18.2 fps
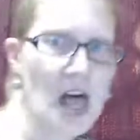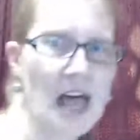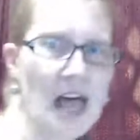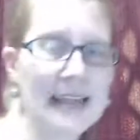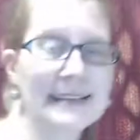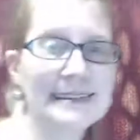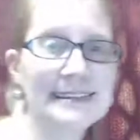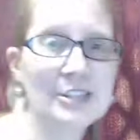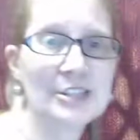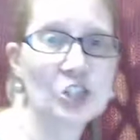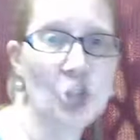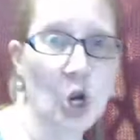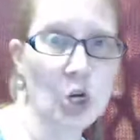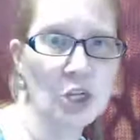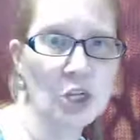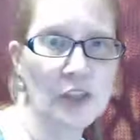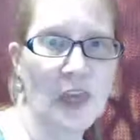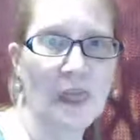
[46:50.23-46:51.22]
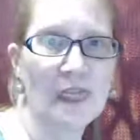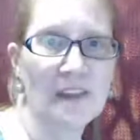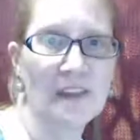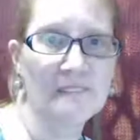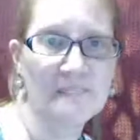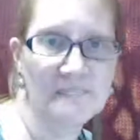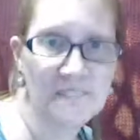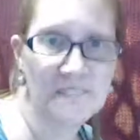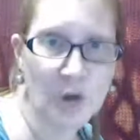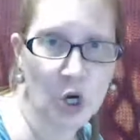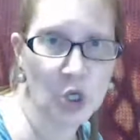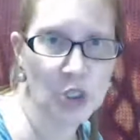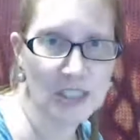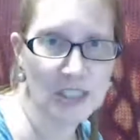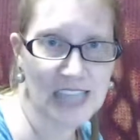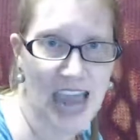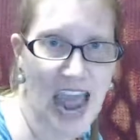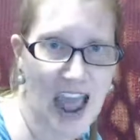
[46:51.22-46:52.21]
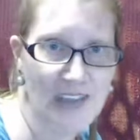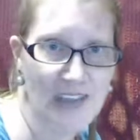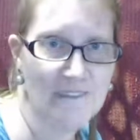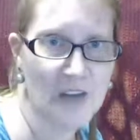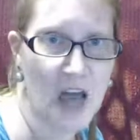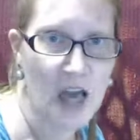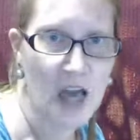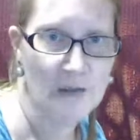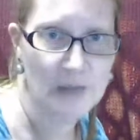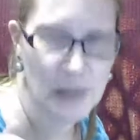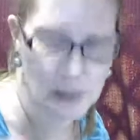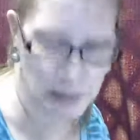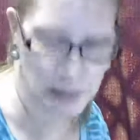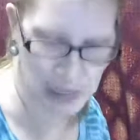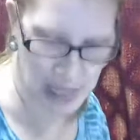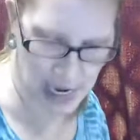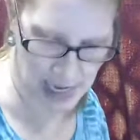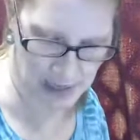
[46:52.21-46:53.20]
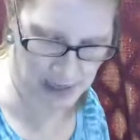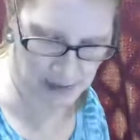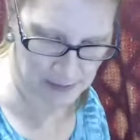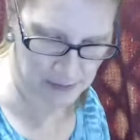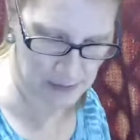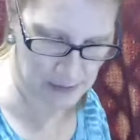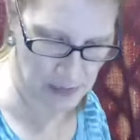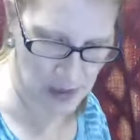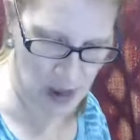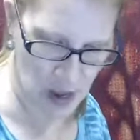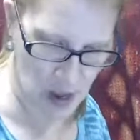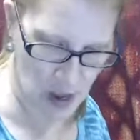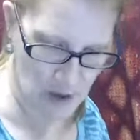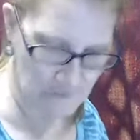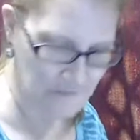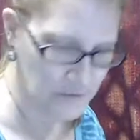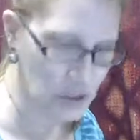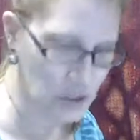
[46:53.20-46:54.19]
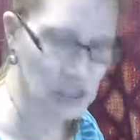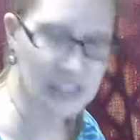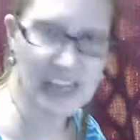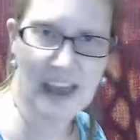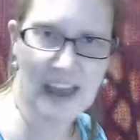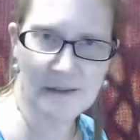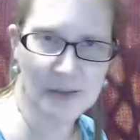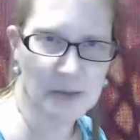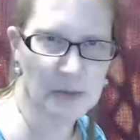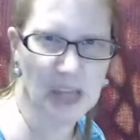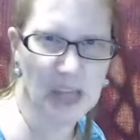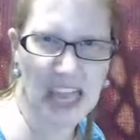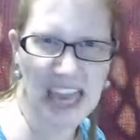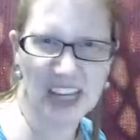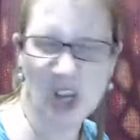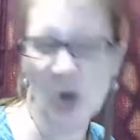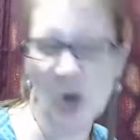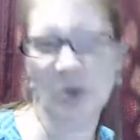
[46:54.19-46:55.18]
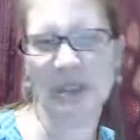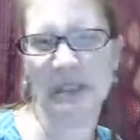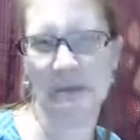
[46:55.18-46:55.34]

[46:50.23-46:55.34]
I start the first half of the plan. First half of the plan goes